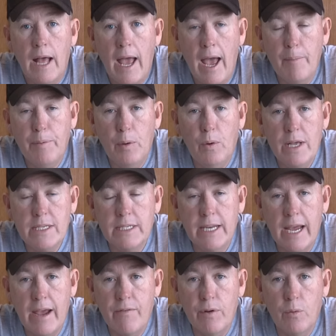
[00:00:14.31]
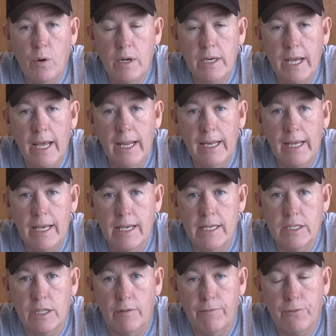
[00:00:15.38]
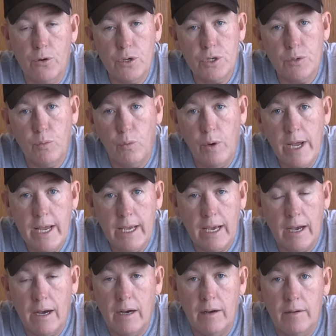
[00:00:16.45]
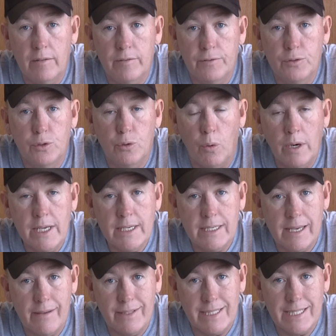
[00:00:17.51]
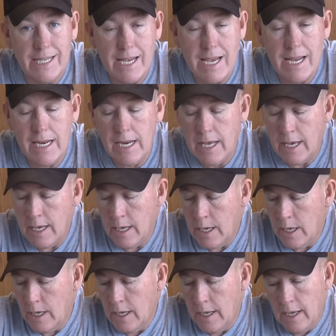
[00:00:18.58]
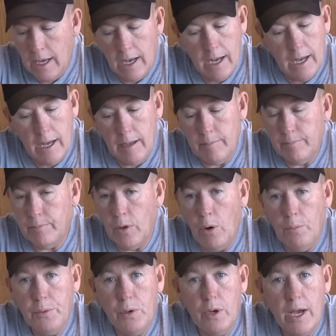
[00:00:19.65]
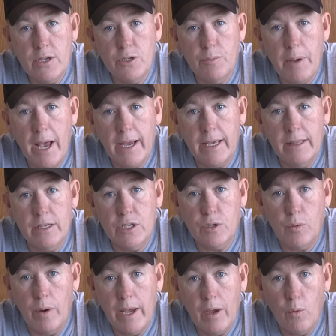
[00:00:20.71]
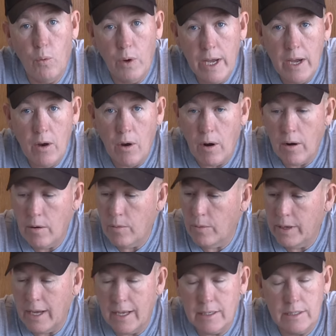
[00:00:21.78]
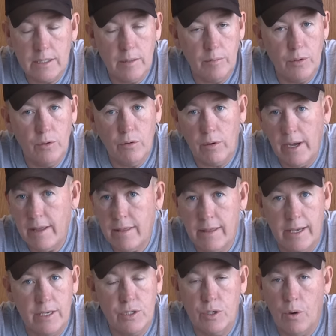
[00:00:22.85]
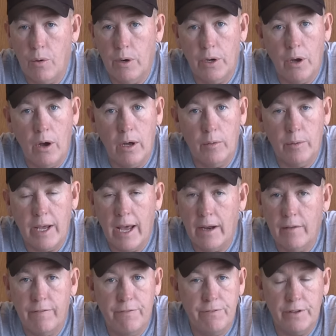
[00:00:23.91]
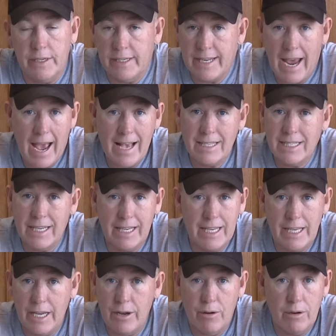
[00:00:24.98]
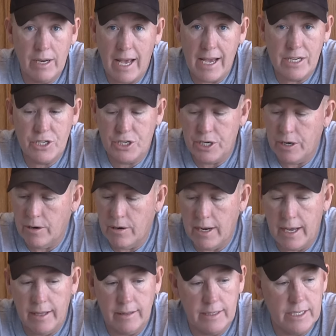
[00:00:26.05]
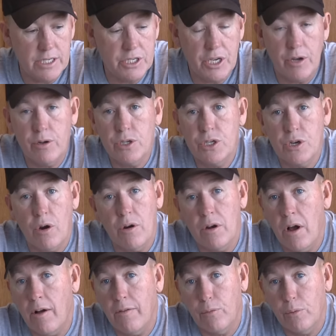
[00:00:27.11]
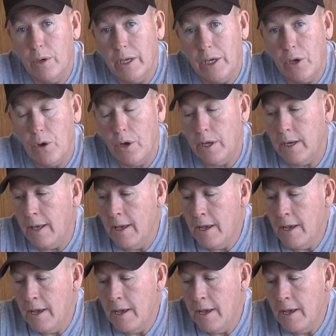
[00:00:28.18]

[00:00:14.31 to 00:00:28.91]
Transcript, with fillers: Happy Wednesday, everyone. It is the first week of 2017. Um, hope you guys are back in the swing. We are. We got some great things going on. We had a fantastic year last year, and this year is starting off really good.